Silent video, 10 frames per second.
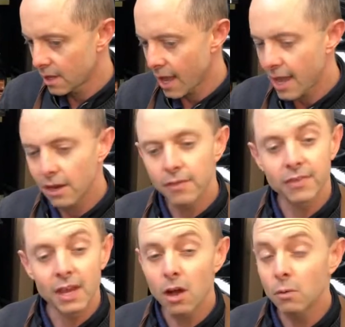and
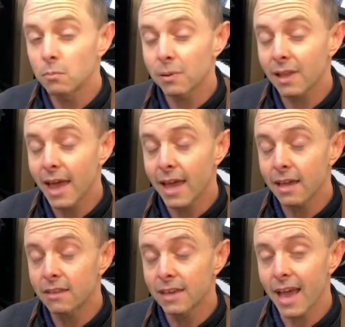then I will play
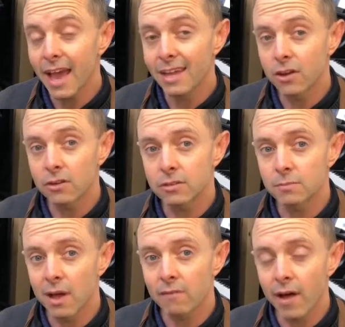the A note on
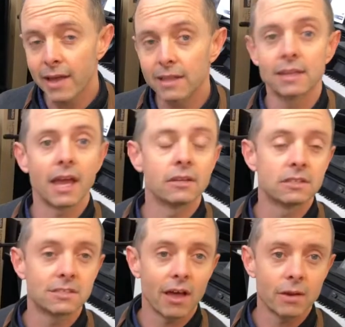my violin and
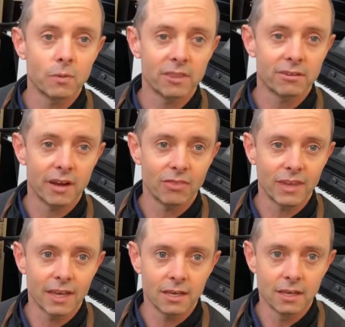decide whether I
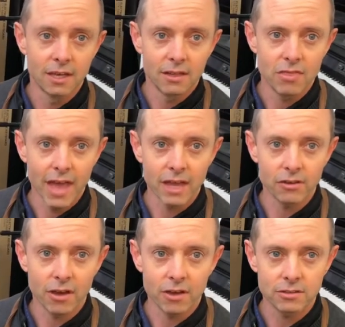think that
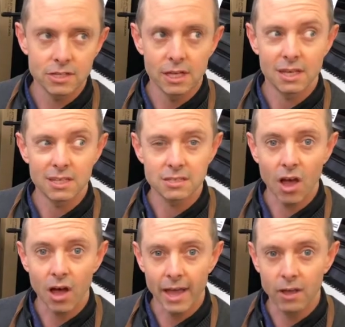note is
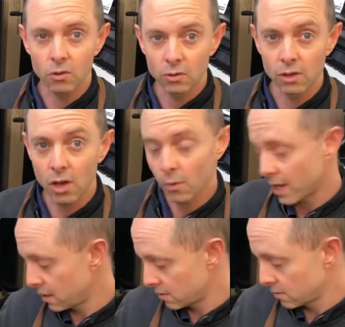higher or
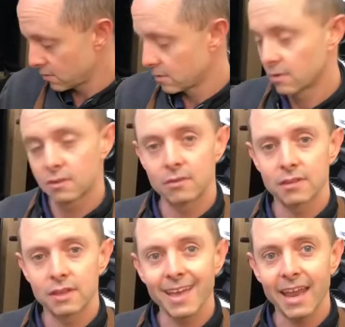lower
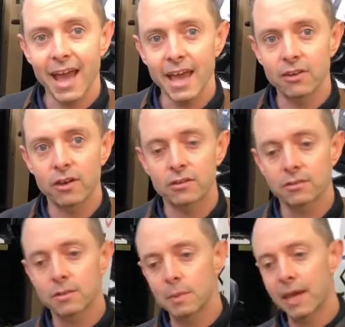than that A note on
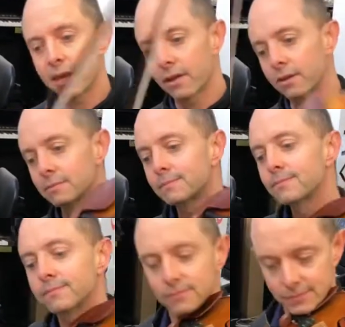the piano.
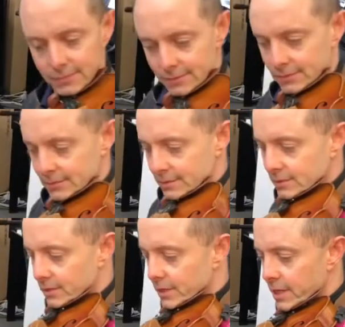
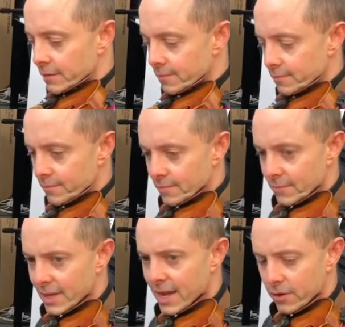Okay,
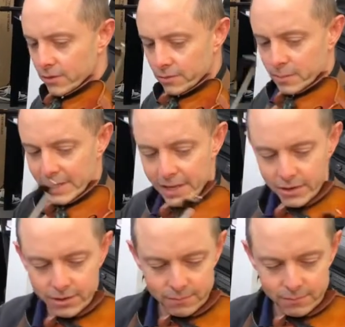A note on piano,